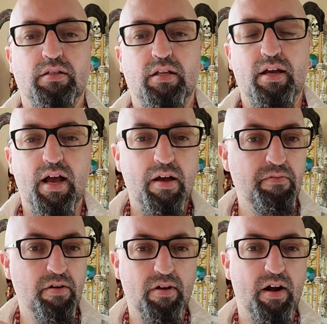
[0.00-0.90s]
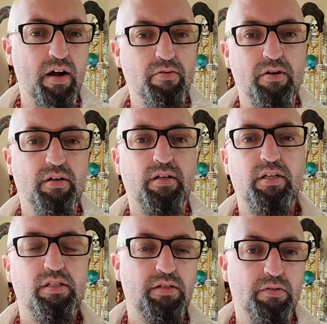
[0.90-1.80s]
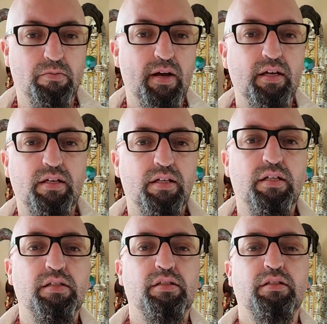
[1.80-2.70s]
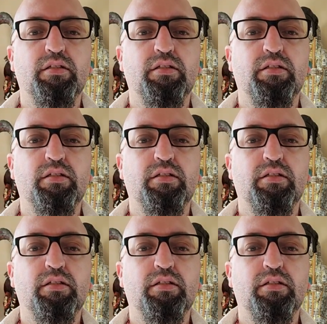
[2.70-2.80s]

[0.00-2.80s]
They have their hierarchies, their rankings.